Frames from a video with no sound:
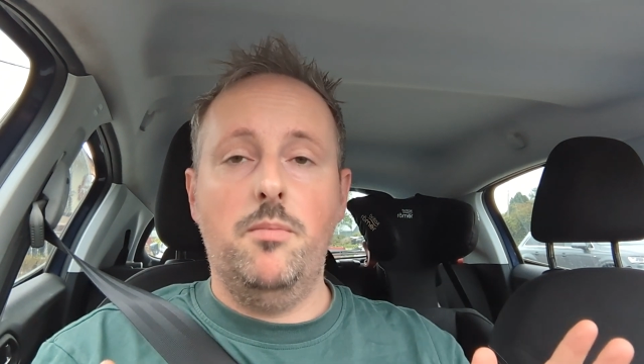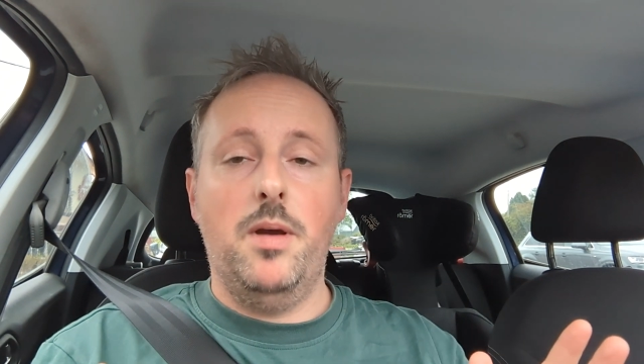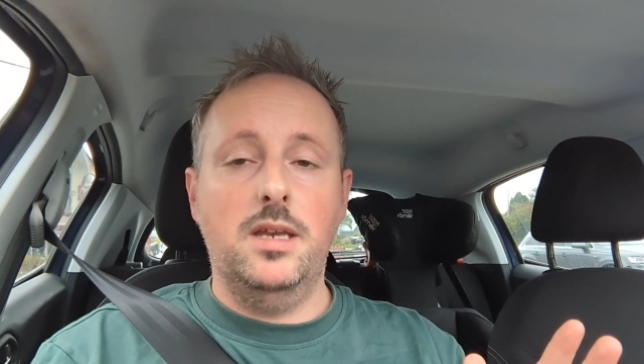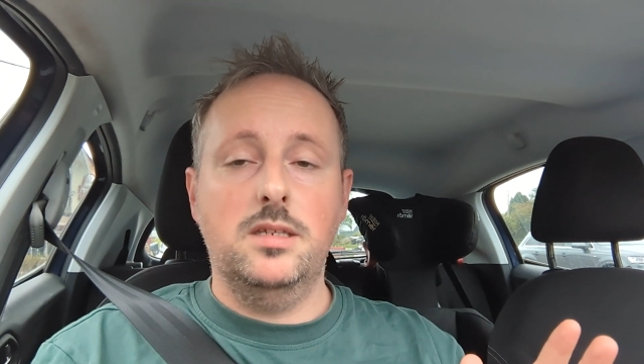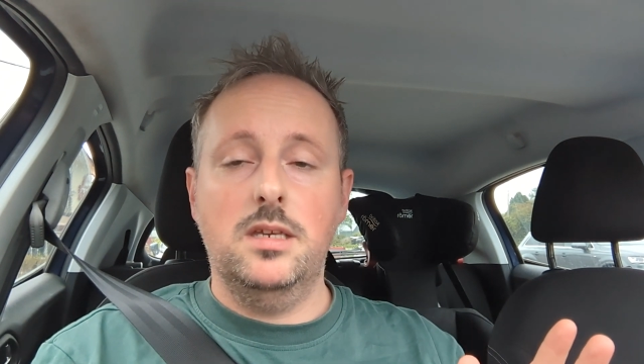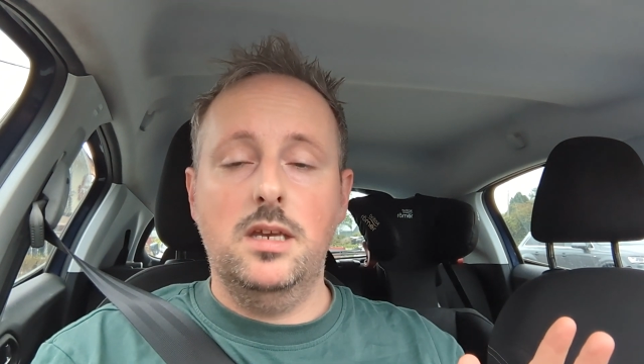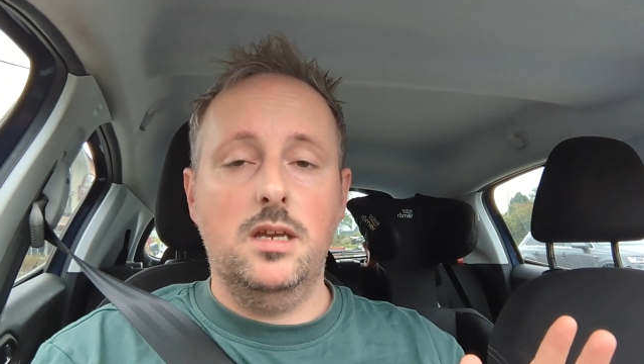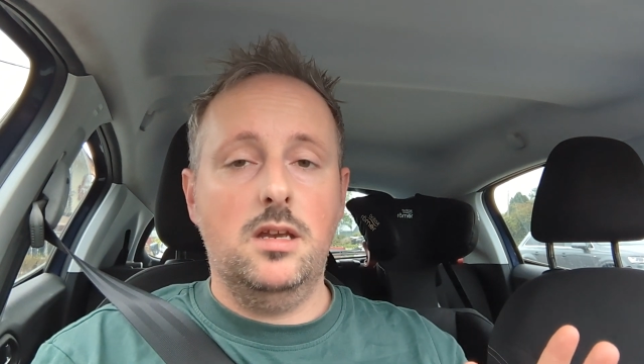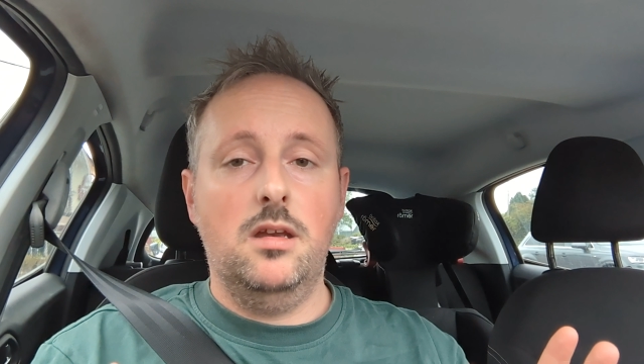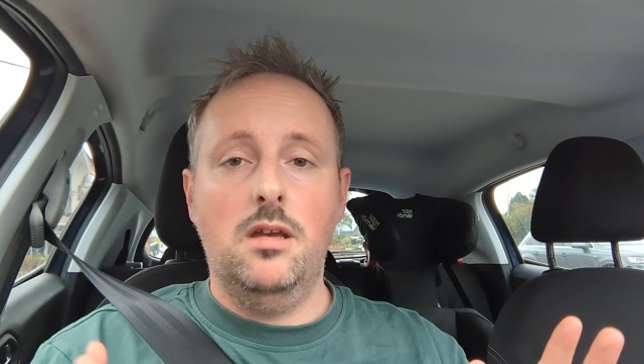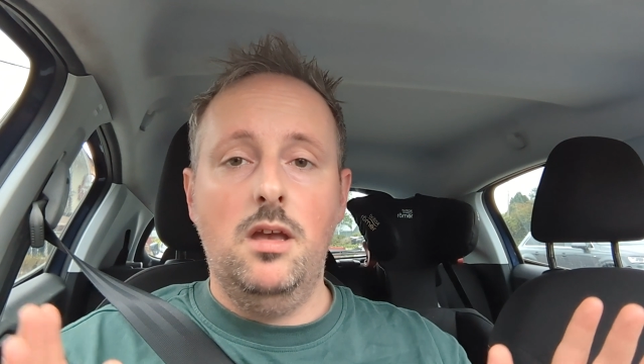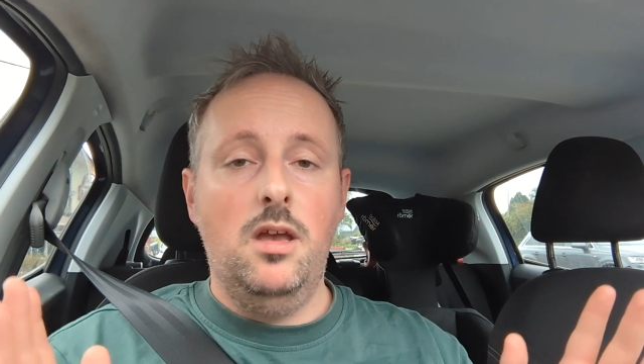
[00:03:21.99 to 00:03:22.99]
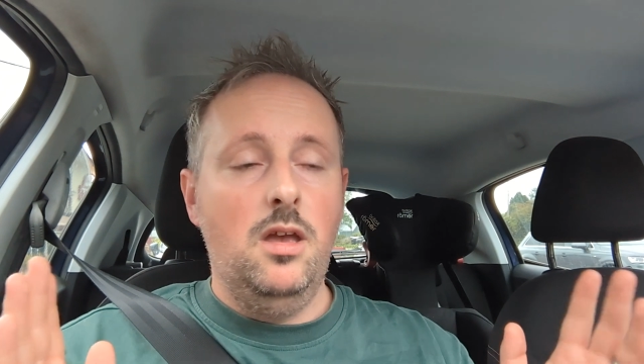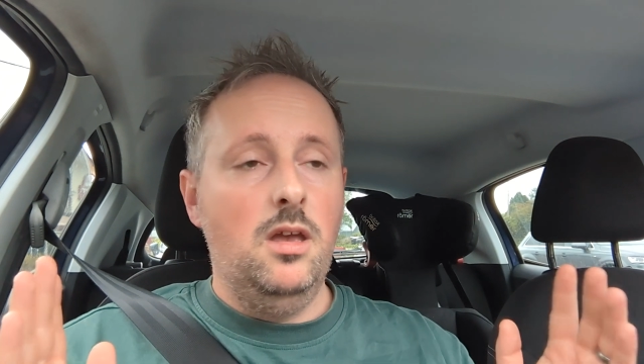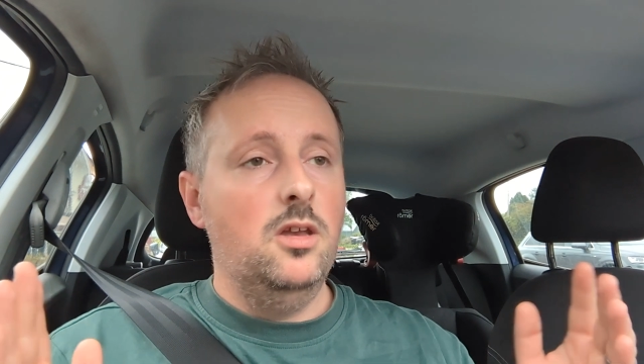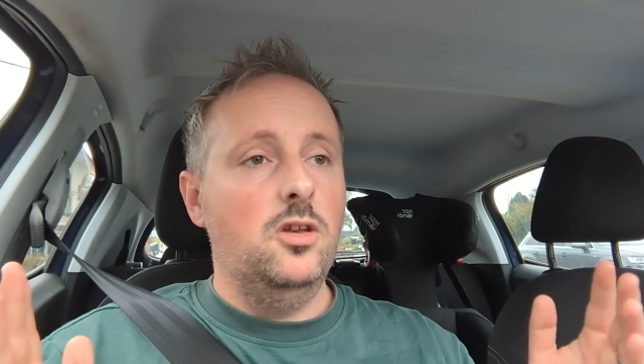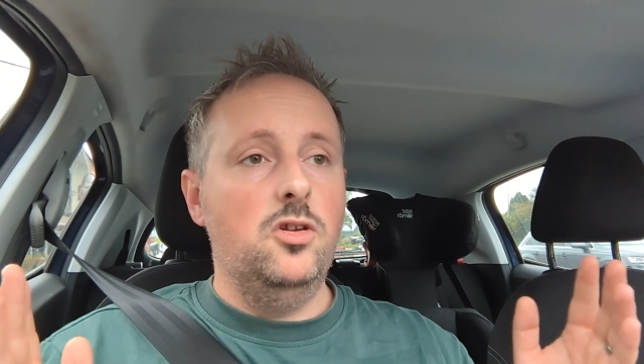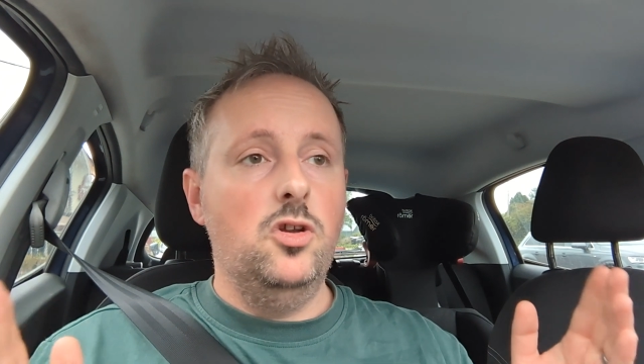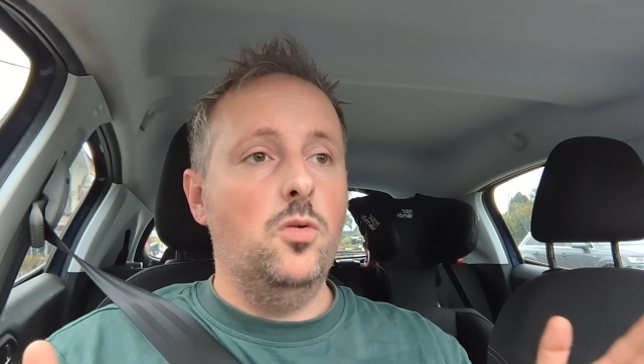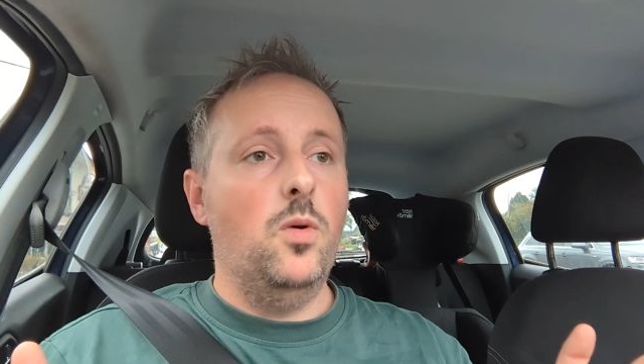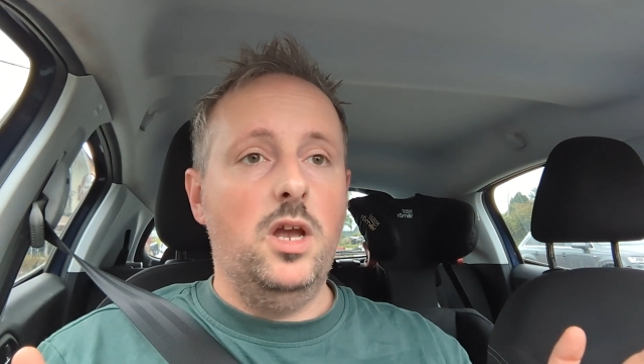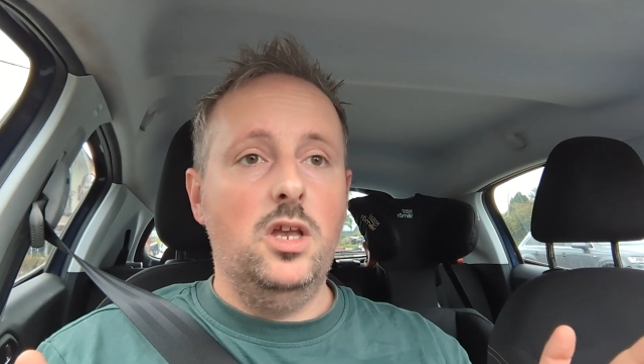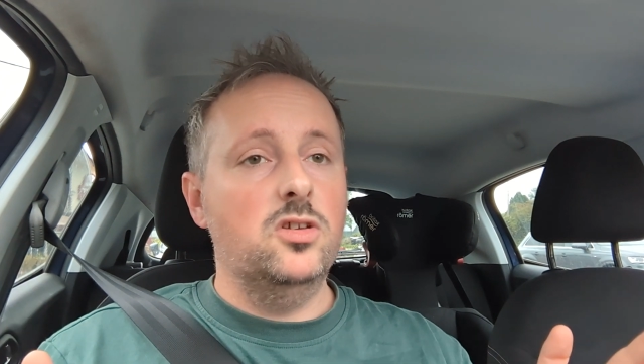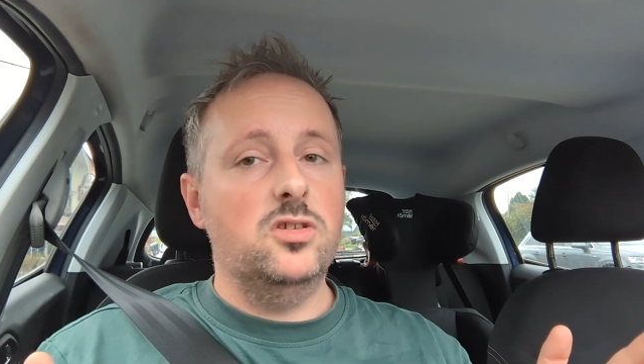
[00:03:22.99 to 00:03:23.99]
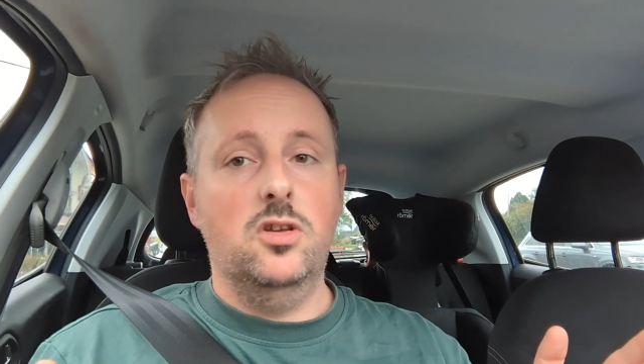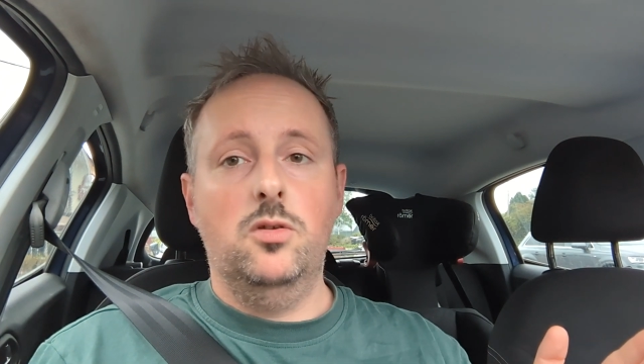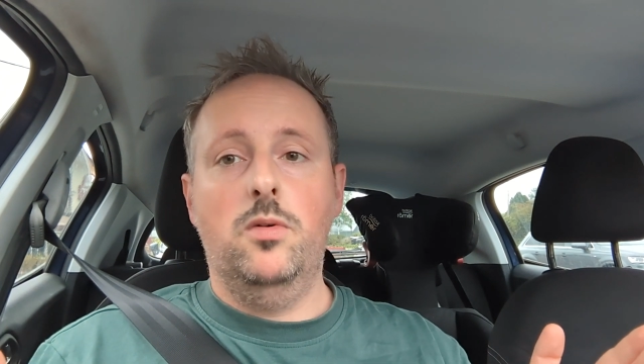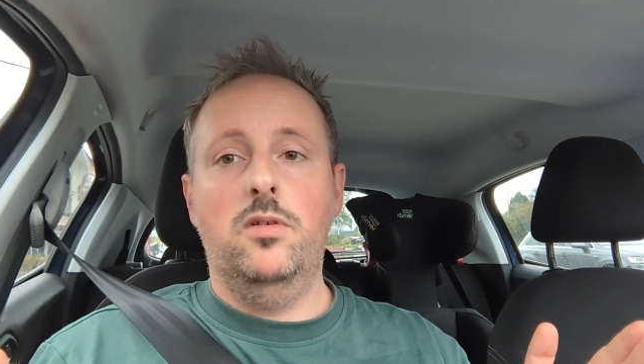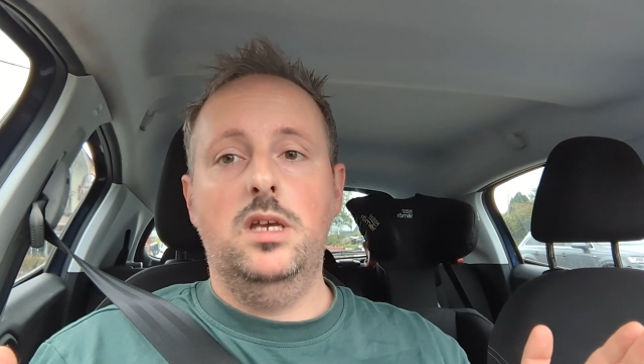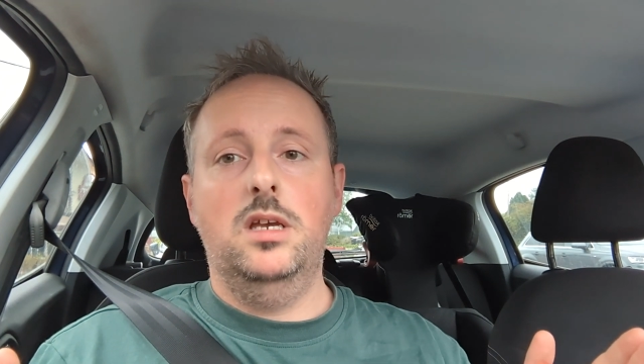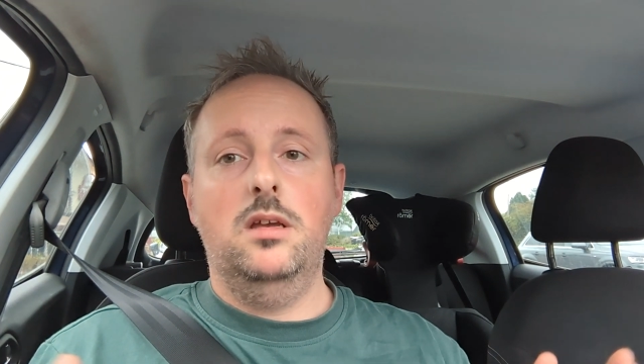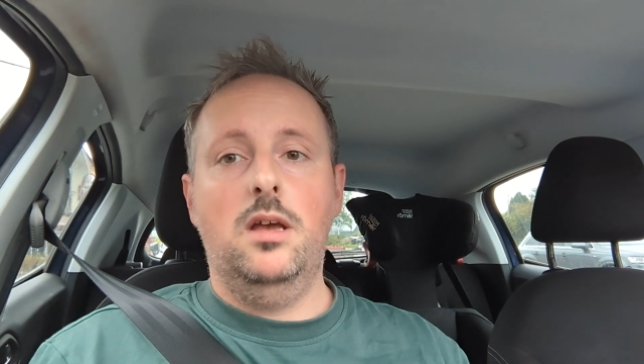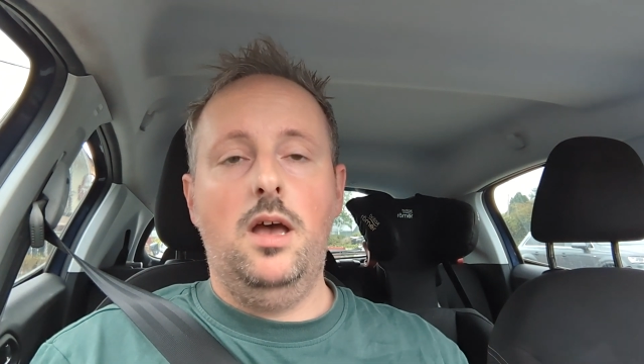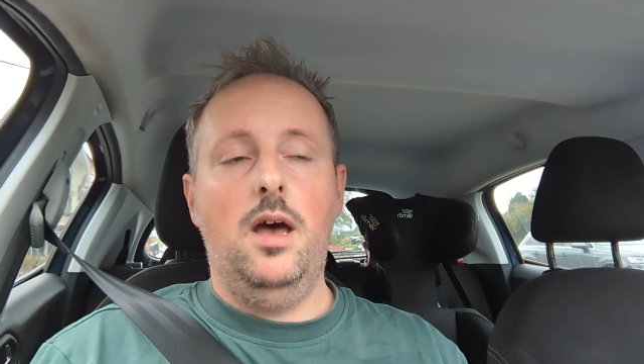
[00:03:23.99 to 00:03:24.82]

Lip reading: basic. You knew where you stood with it.